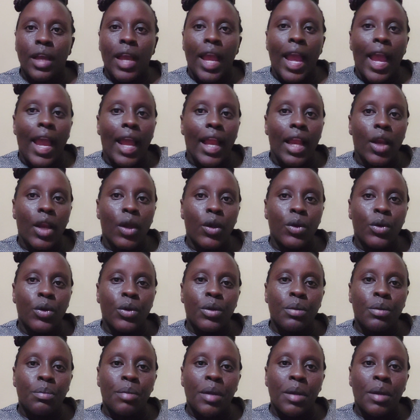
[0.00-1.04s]
Hello
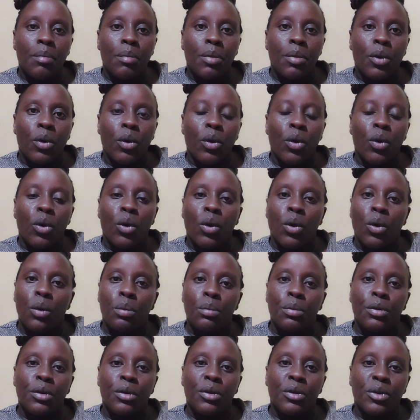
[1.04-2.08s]
good people,
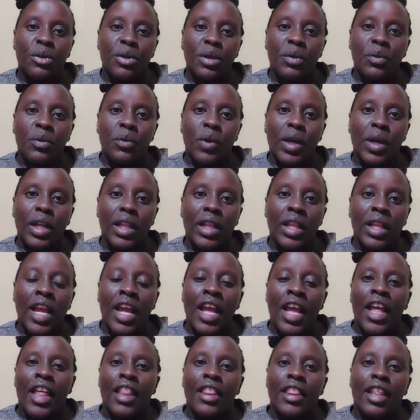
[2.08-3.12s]
hope you're doing well.
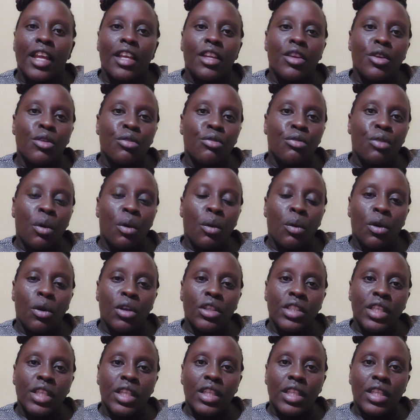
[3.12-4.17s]
Thank you for
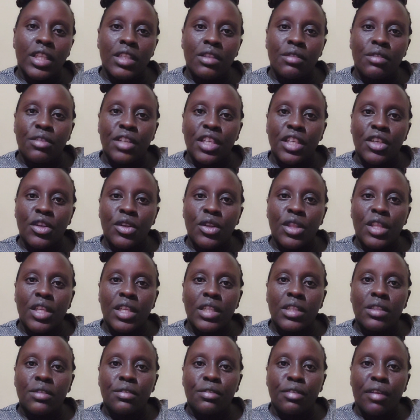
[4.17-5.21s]
watching this video
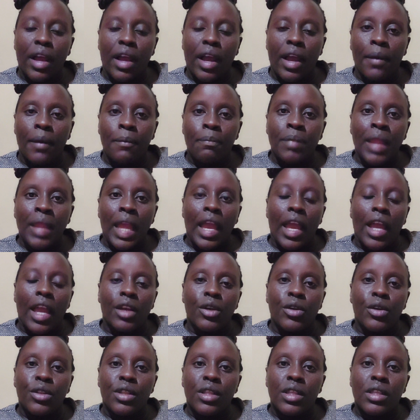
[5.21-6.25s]
this far,
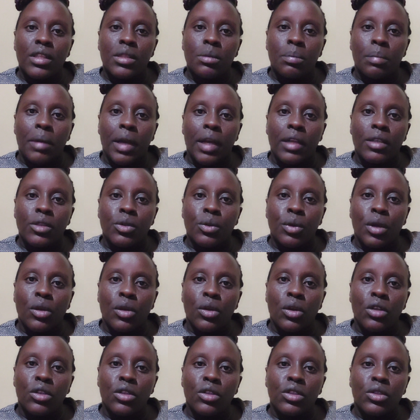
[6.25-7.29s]
and on this part we are
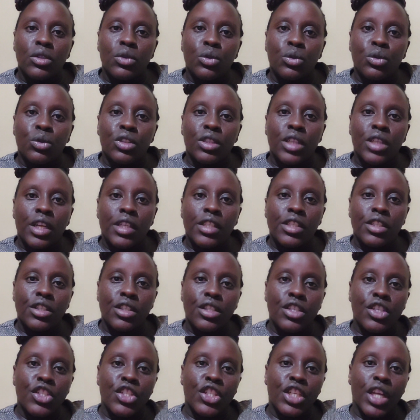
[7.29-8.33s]
going to just
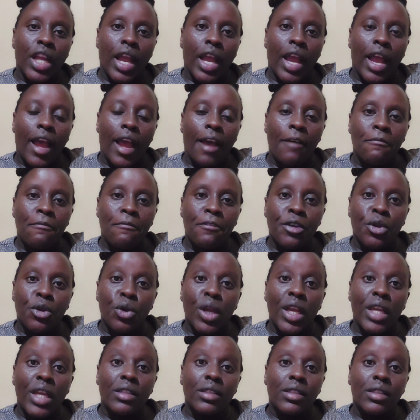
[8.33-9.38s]
share a few
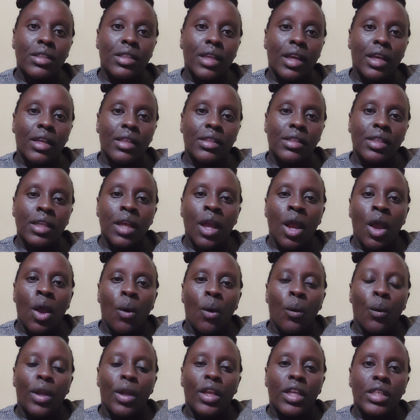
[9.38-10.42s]
insights
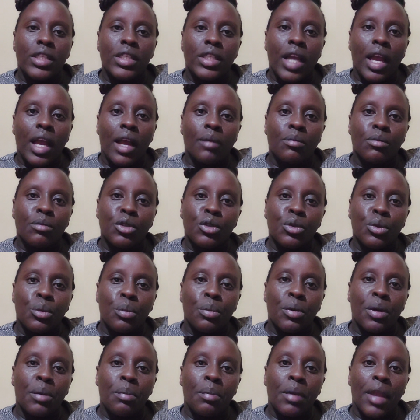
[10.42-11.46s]
when it comes to
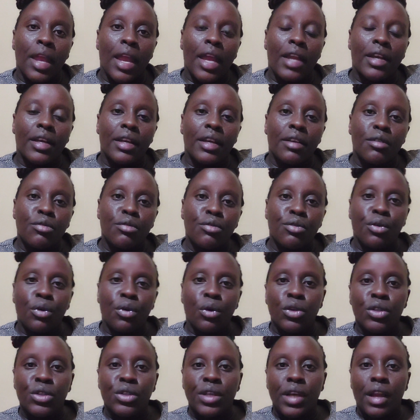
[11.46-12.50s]
preparing
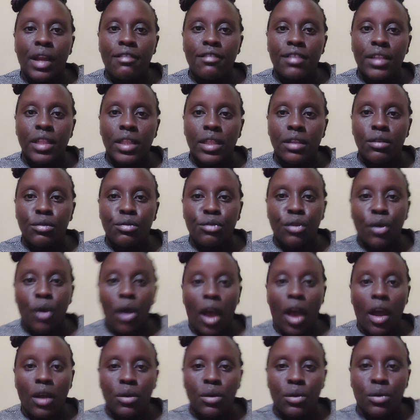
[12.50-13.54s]
for travel for
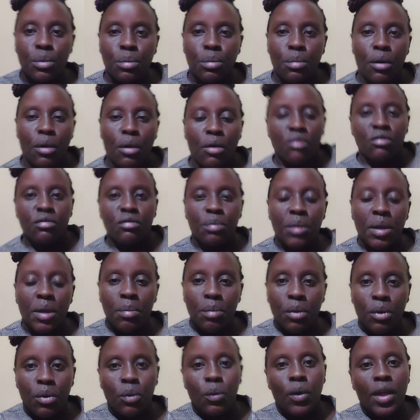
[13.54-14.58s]
a group of
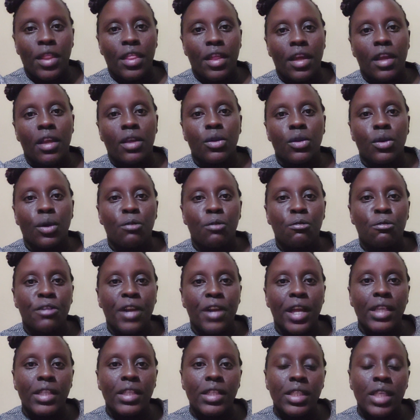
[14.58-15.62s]
people, whether you're
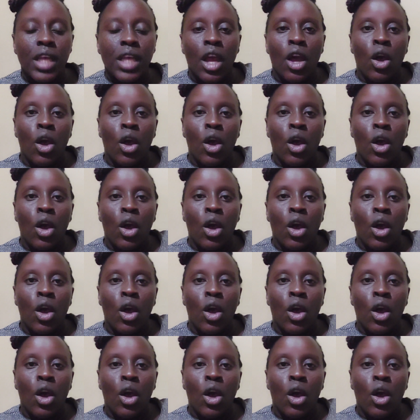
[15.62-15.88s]
friends